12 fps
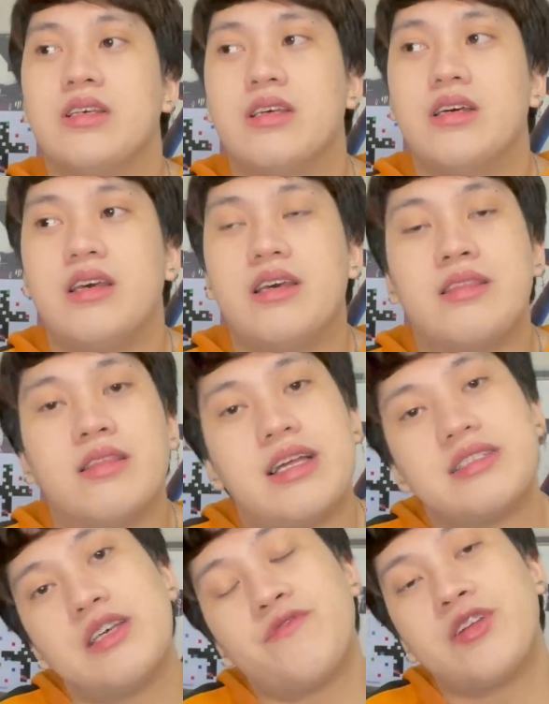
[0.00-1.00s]
And
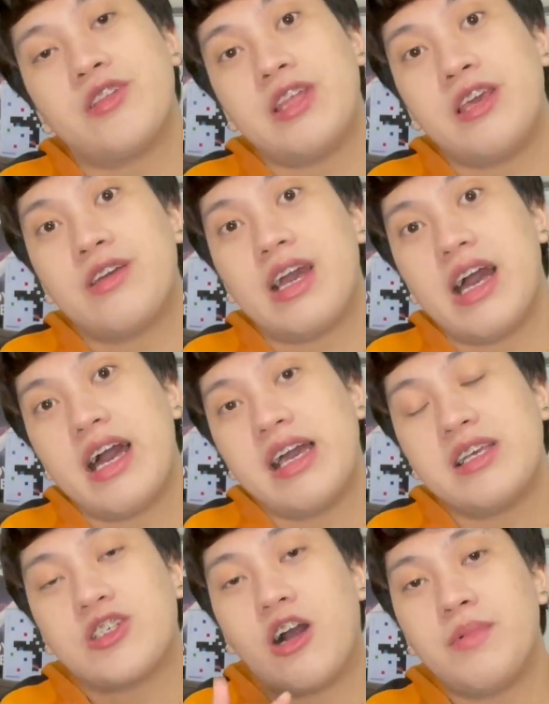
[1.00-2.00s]
that's it for today,
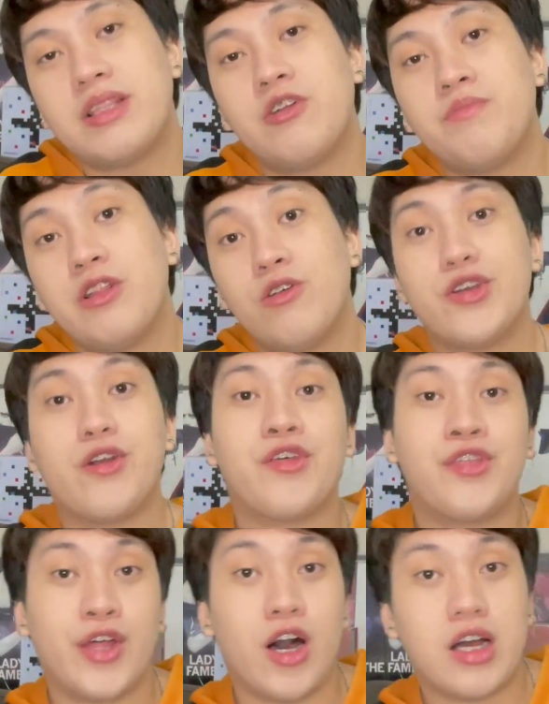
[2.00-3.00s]
guys. Comment down below your
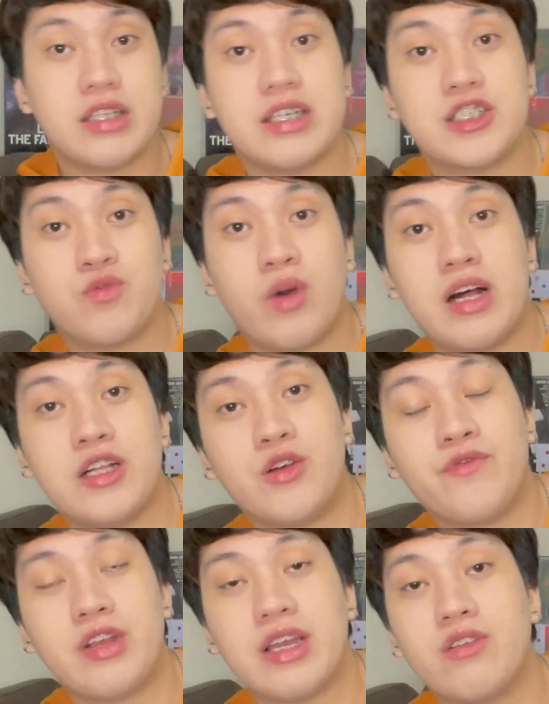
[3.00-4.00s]
thoughts as well. Don't
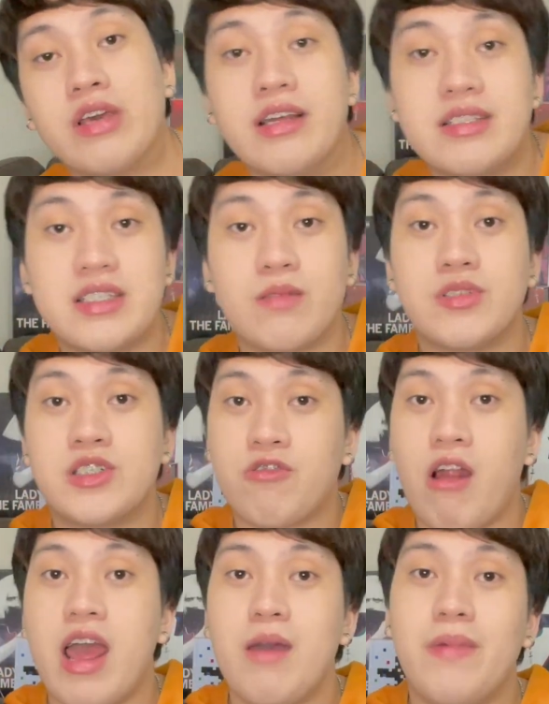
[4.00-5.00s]
forget to hit
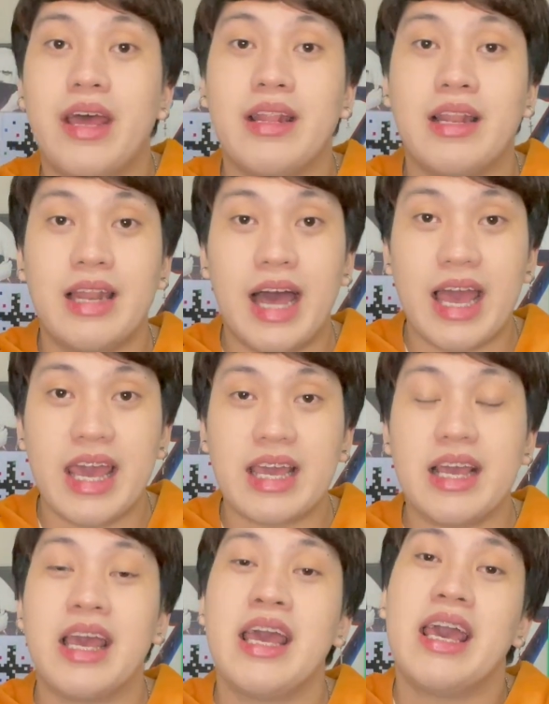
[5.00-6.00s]
subscribe and
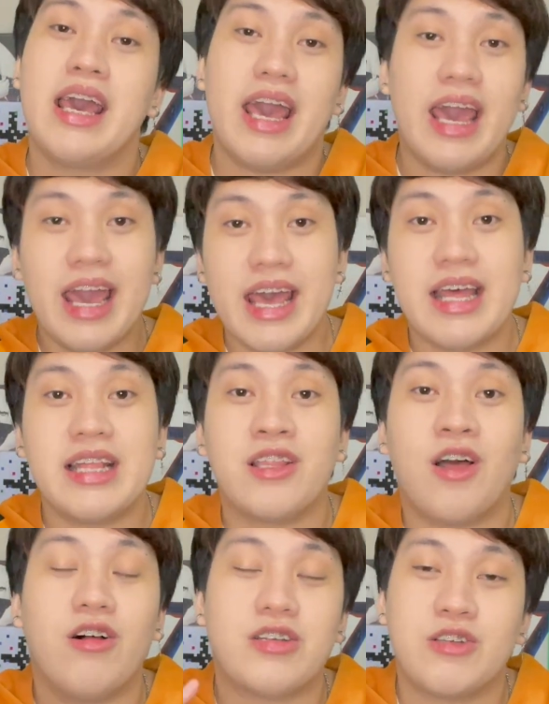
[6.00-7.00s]
like. And
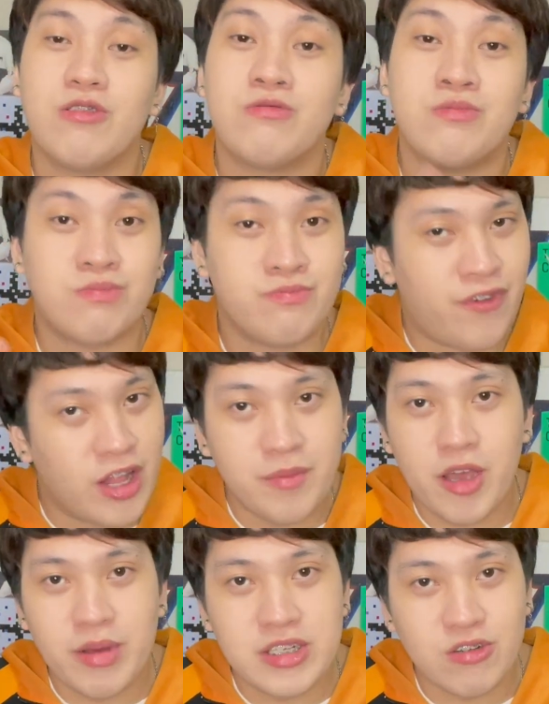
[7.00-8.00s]
also, follow me
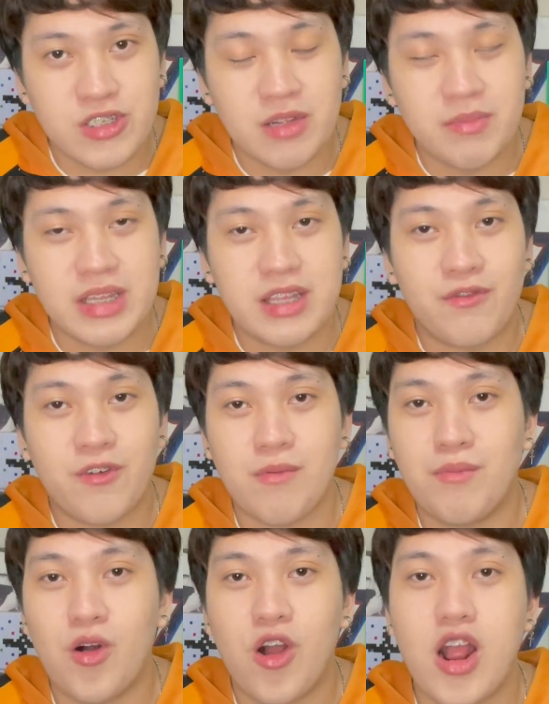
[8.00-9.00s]
on my social media for
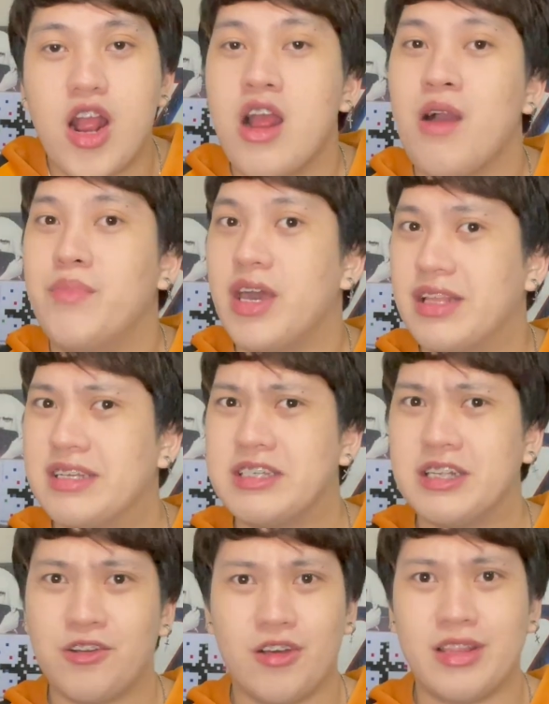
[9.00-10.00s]
more
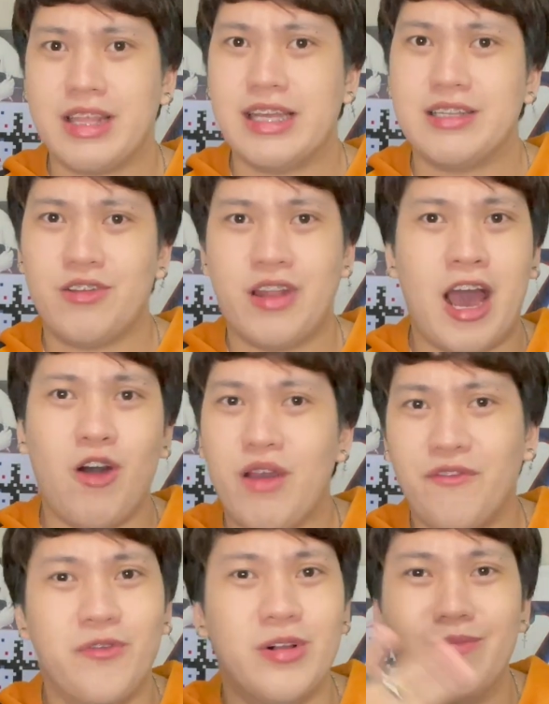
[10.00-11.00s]
behind-the-scenes content on how
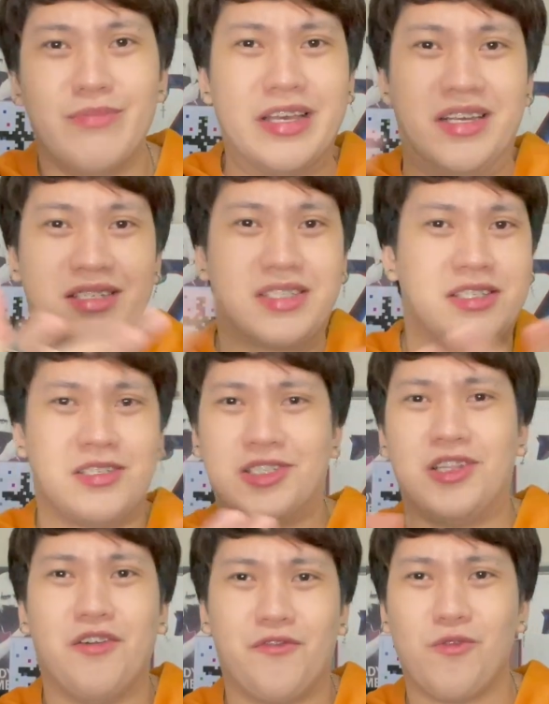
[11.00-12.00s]
I film these
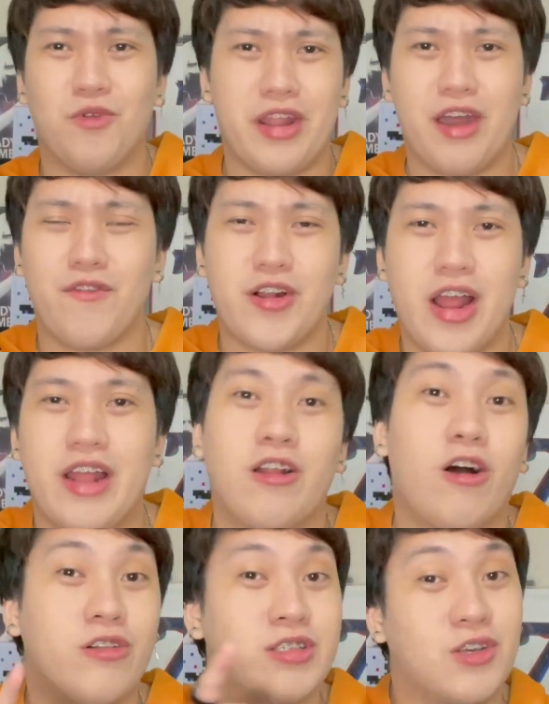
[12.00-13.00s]
stuff or whatever. And
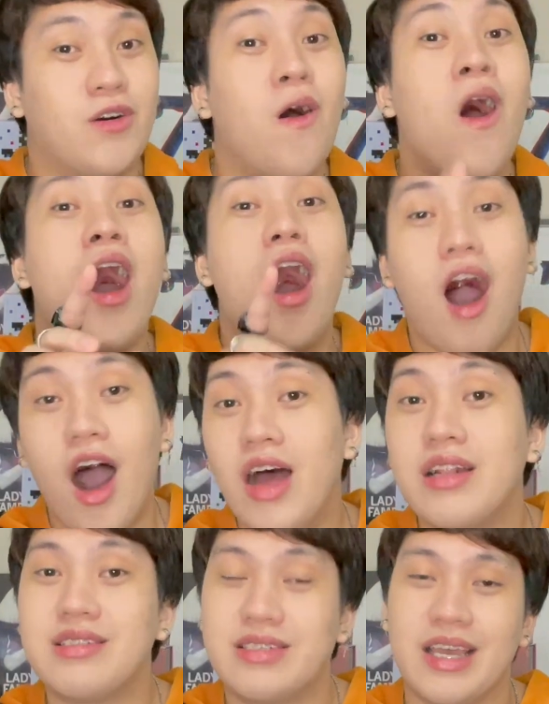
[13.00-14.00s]
also,
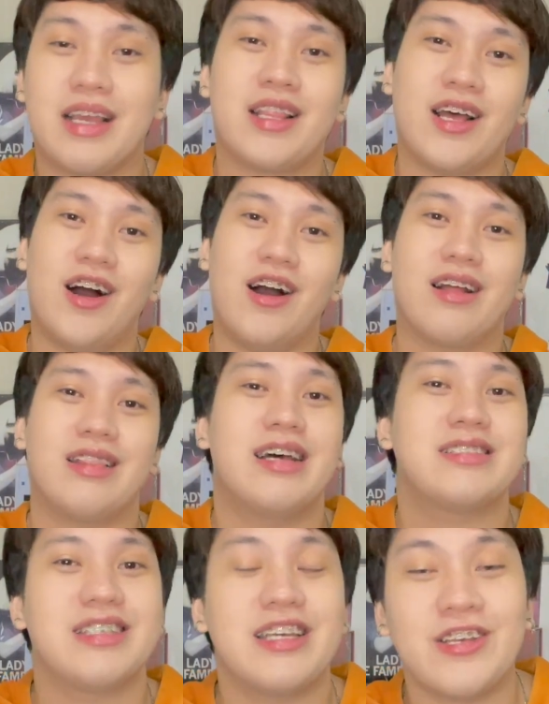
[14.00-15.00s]
on TikTok.
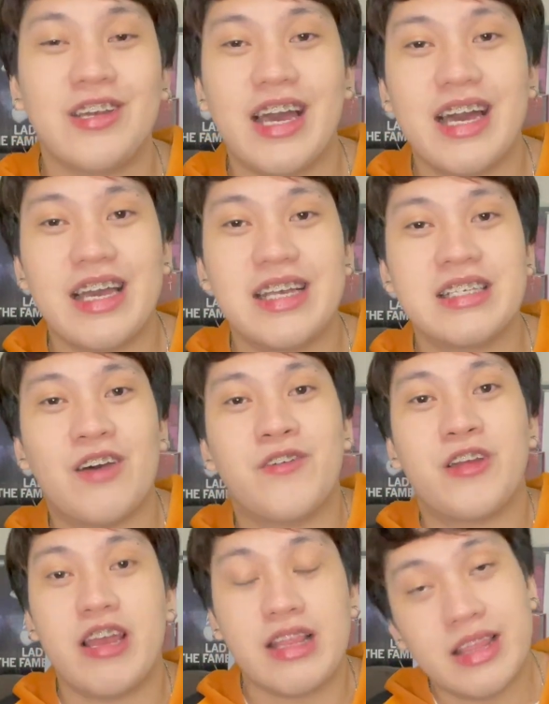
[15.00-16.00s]
That's it, you guys. Have a
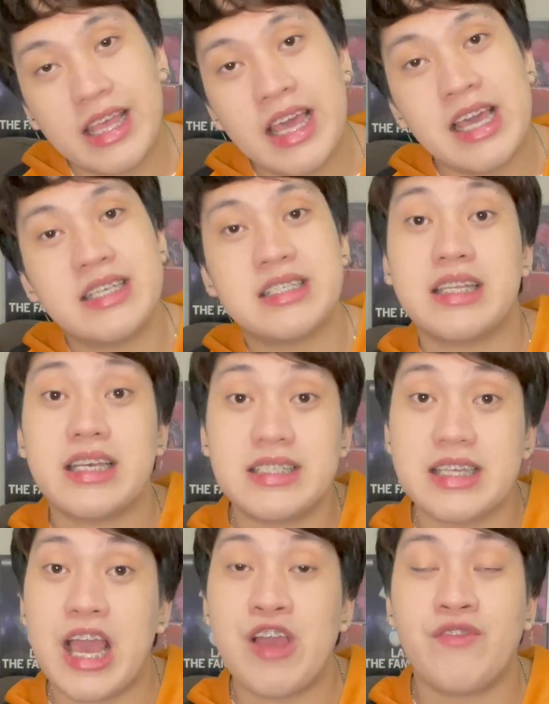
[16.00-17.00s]
great day. Stay
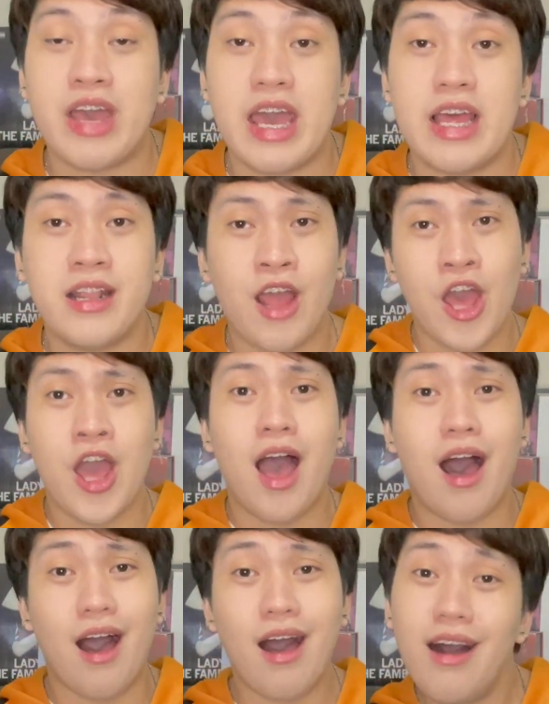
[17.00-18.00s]
safe. And
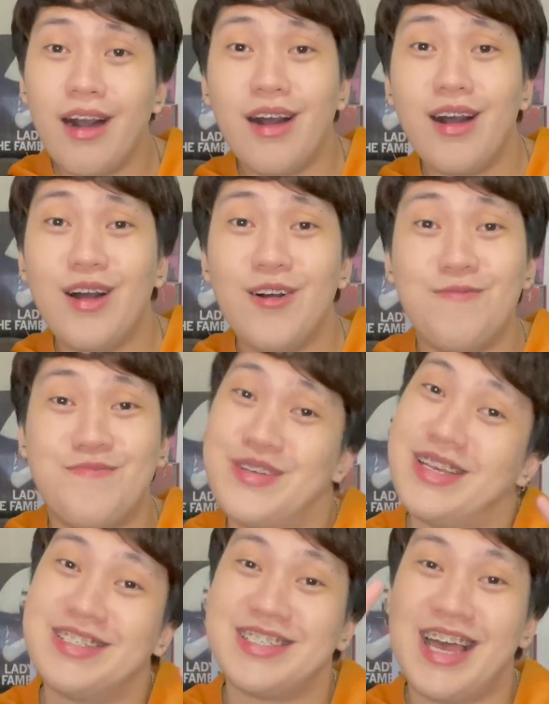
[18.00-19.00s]

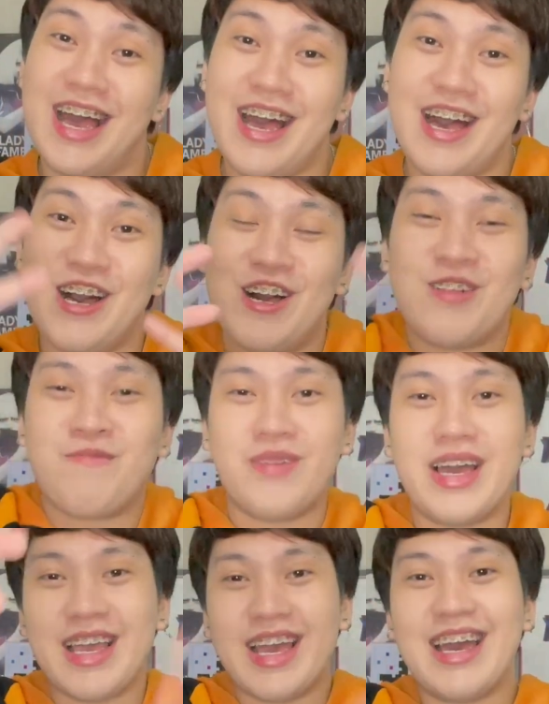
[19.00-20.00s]
peace out.
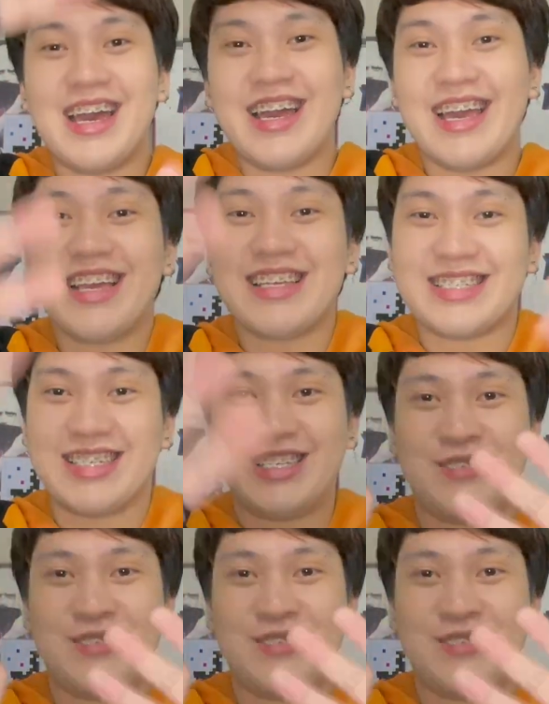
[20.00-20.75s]
Bye, guys.